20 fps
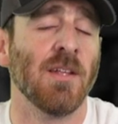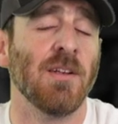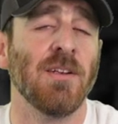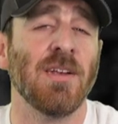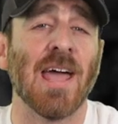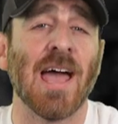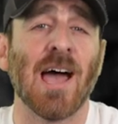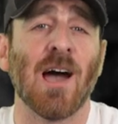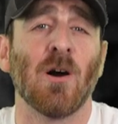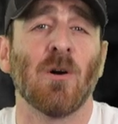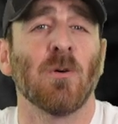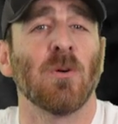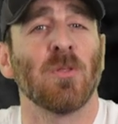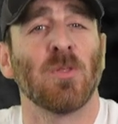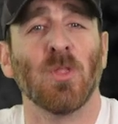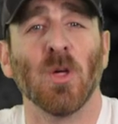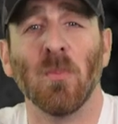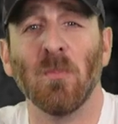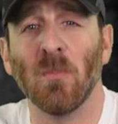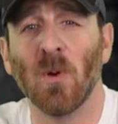Now,
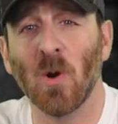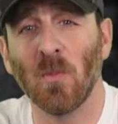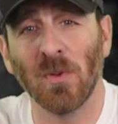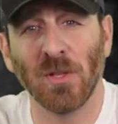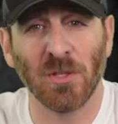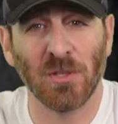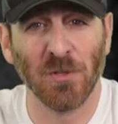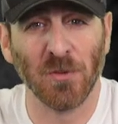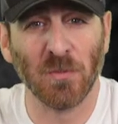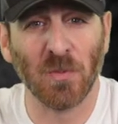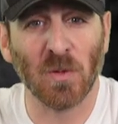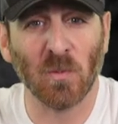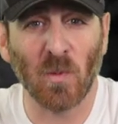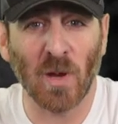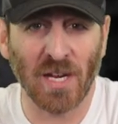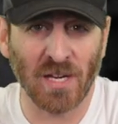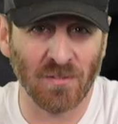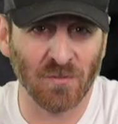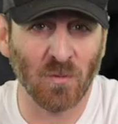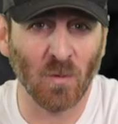the moment you've been
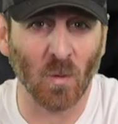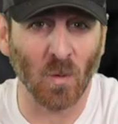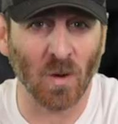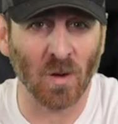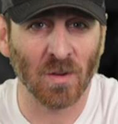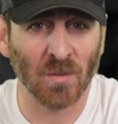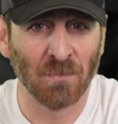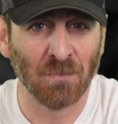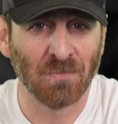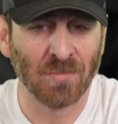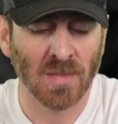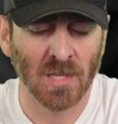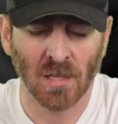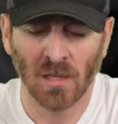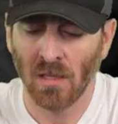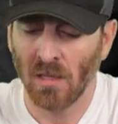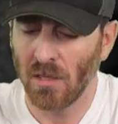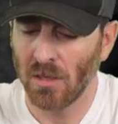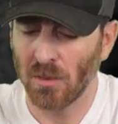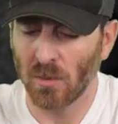waiting for.
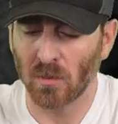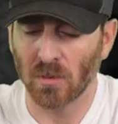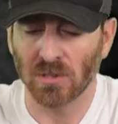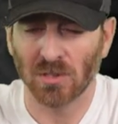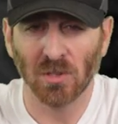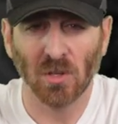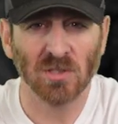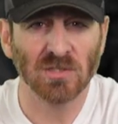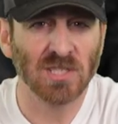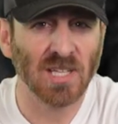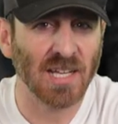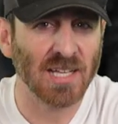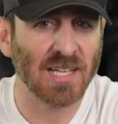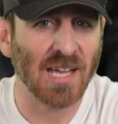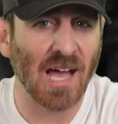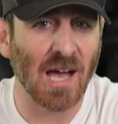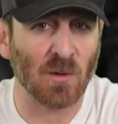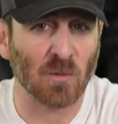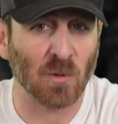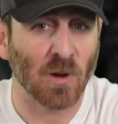The results I
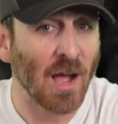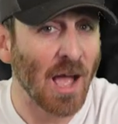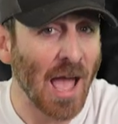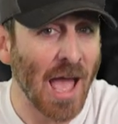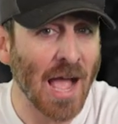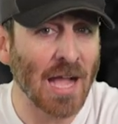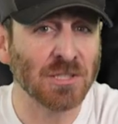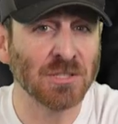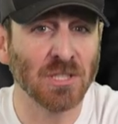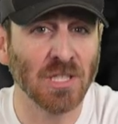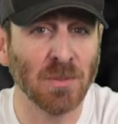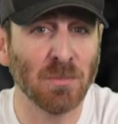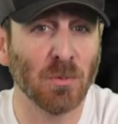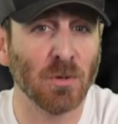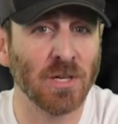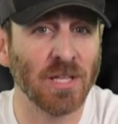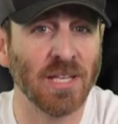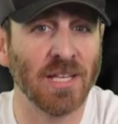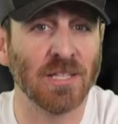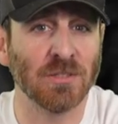got were actually
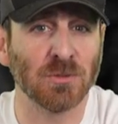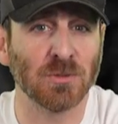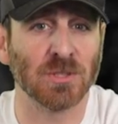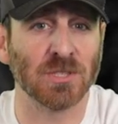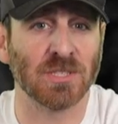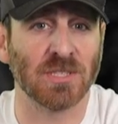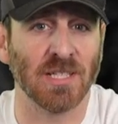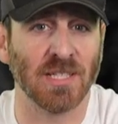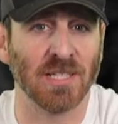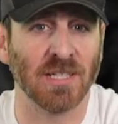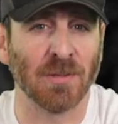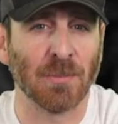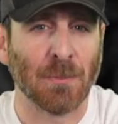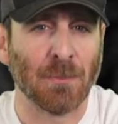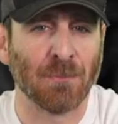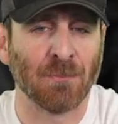pretty interesting.